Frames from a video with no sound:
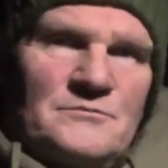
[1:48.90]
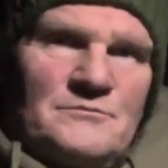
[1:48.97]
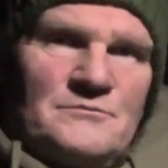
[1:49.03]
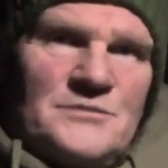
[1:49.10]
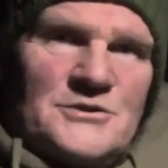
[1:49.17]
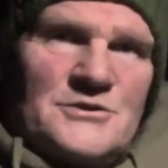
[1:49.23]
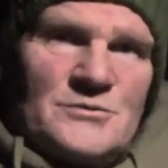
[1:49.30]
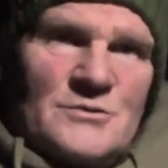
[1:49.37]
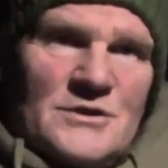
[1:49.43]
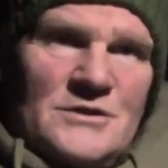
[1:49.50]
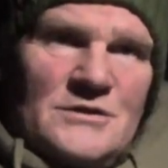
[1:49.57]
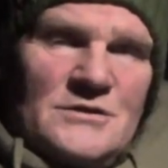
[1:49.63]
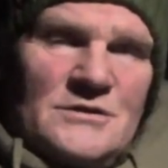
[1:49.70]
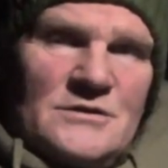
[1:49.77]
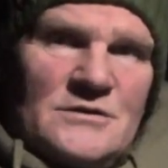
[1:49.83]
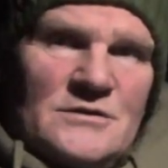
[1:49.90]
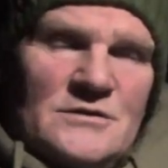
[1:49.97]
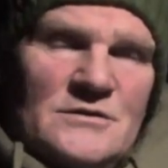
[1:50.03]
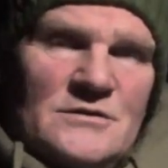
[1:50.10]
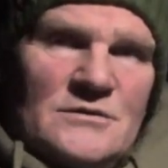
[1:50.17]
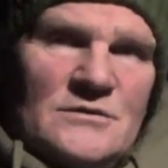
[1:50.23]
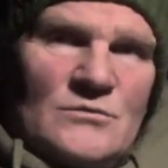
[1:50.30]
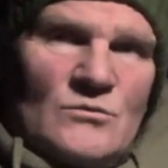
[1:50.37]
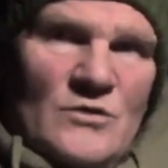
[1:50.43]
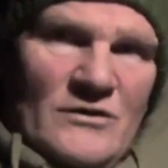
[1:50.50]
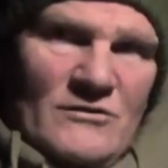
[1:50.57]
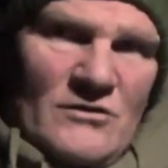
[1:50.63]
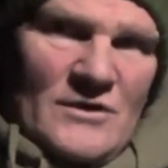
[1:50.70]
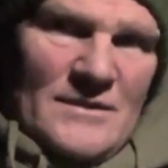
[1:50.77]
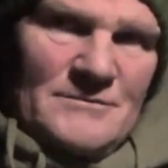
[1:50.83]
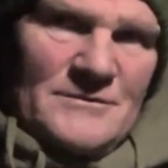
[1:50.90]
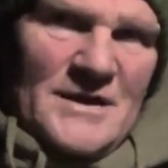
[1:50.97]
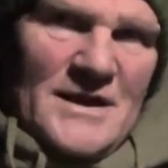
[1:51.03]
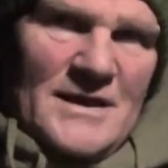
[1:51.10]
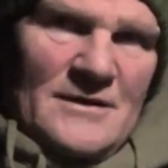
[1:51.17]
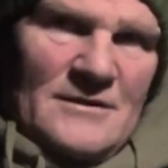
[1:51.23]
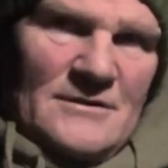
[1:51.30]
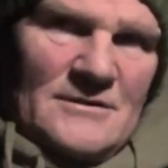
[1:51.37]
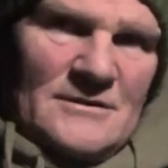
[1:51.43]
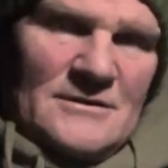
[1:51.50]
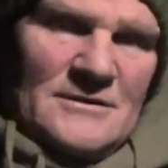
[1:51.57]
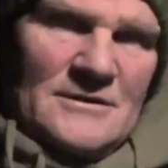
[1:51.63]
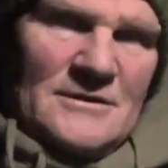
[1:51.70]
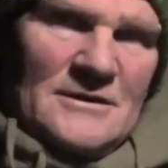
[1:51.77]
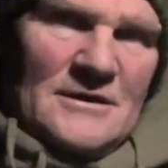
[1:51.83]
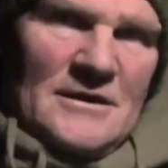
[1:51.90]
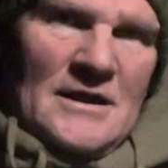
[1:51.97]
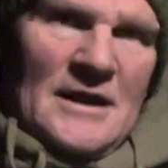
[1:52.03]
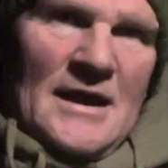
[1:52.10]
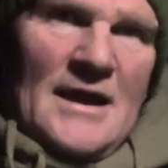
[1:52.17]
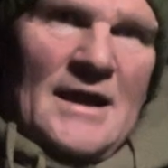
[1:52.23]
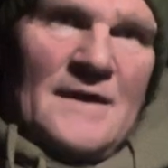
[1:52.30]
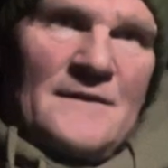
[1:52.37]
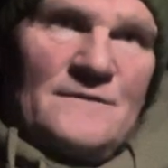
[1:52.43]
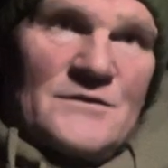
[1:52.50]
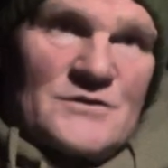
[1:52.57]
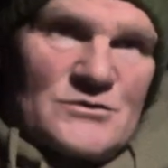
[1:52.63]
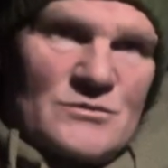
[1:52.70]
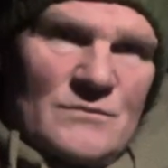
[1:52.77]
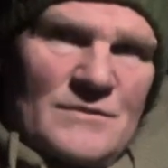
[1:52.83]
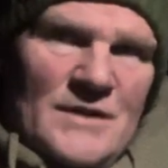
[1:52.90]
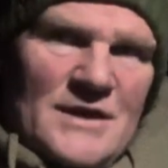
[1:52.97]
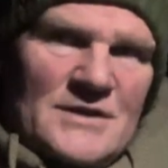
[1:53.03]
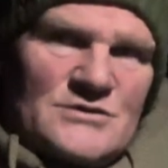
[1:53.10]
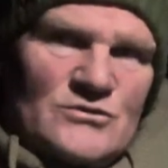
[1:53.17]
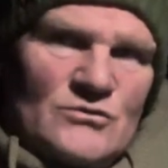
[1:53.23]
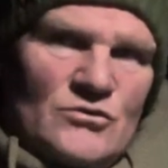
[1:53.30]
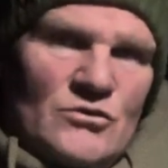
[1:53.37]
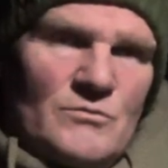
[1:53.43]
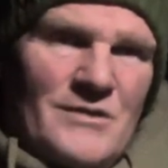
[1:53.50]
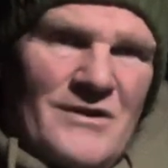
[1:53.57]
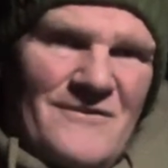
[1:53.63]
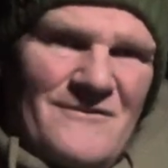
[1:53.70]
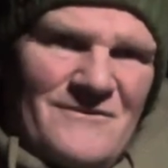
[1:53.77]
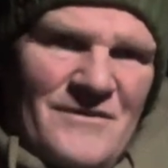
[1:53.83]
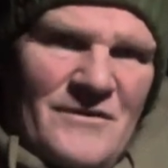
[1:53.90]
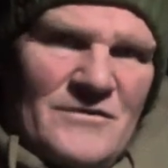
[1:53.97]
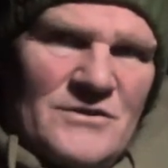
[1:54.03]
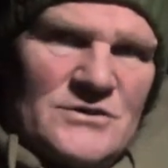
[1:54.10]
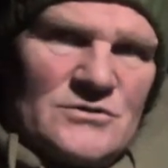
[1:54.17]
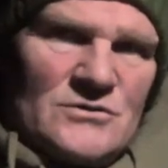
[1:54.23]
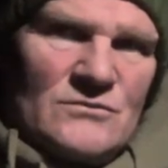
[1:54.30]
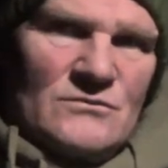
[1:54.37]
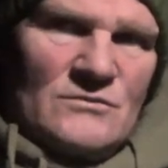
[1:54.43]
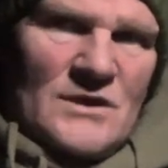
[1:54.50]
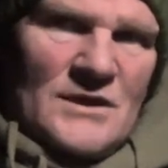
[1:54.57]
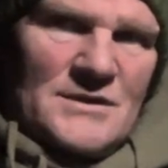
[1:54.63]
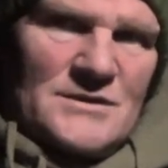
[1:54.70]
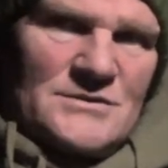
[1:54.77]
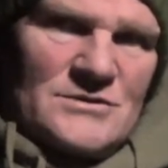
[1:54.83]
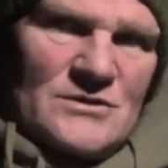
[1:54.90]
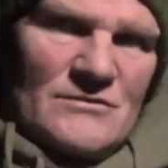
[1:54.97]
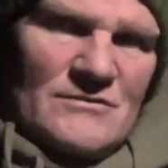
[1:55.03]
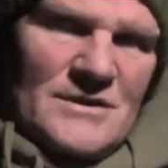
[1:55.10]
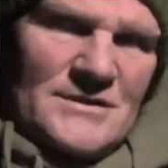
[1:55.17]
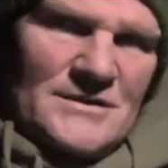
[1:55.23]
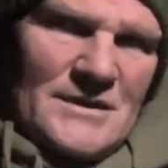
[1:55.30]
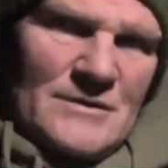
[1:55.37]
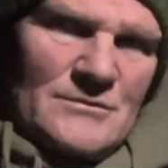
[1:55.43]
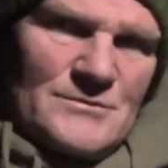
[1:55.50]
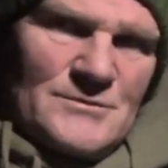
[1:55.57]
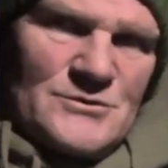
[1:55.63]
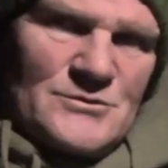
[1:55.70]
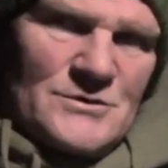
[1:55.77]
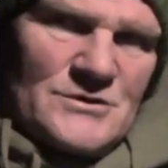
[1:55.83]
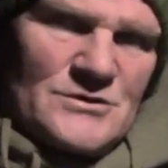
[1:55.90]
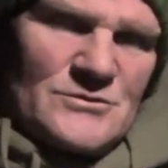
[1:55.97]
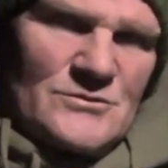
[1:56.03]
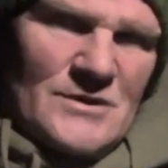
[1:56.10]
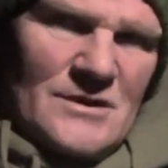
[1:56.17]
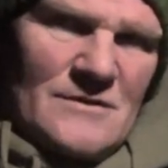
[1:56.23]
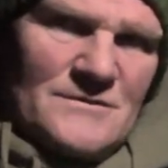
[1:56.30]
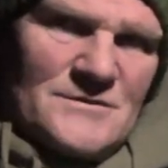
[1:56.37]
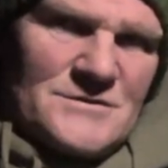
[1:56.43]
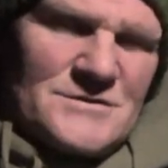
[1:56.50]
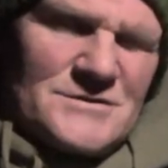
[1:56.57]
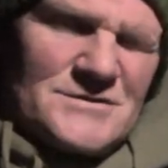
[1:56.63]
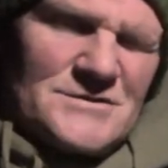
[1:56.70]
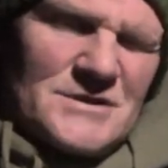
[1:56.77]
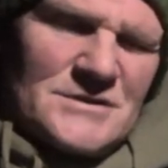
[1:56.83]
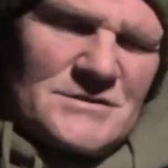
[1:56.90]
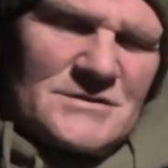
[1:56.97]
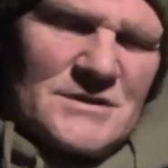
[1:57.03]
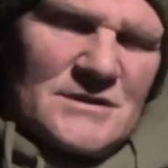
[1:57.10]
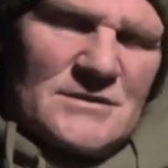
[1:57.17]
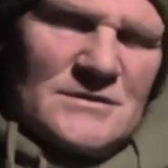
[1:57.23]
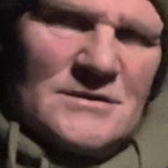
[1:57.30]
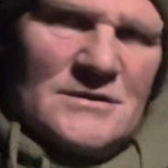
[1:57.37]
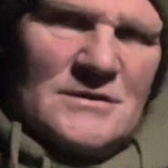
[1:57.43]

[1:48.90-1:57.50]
between where I am now and the swim next door, but at a very short range. I reckon they were between 12 and 16